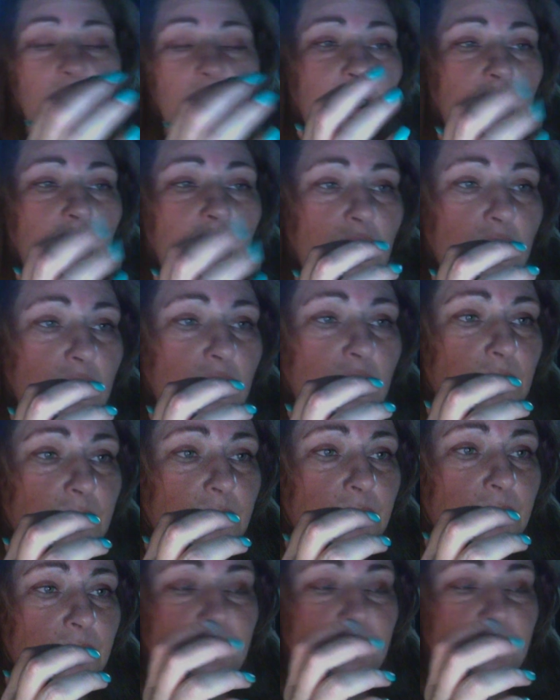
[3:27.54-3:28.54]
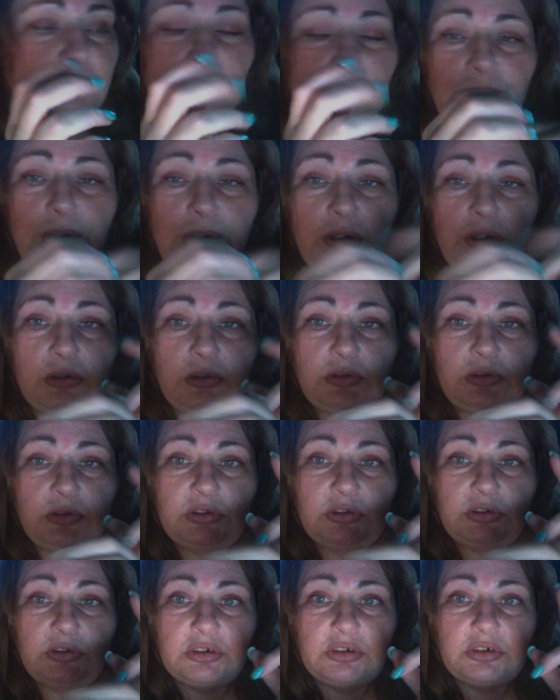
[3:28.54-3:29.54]
I'm going to
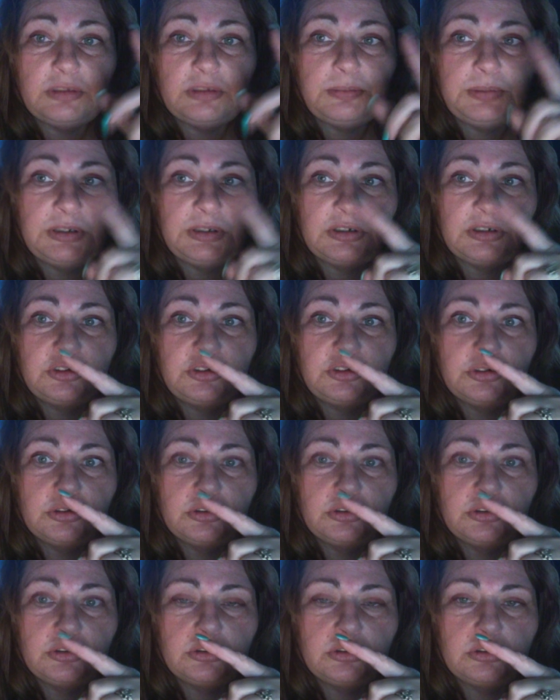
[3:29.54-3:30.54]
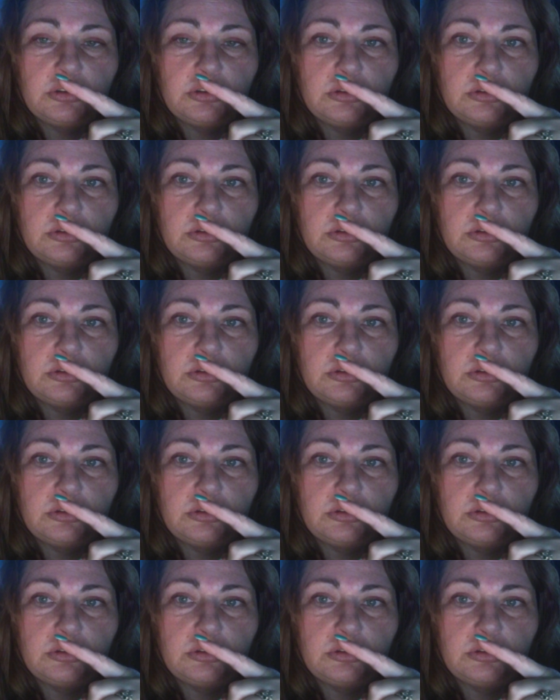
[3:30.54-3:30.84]
post a picture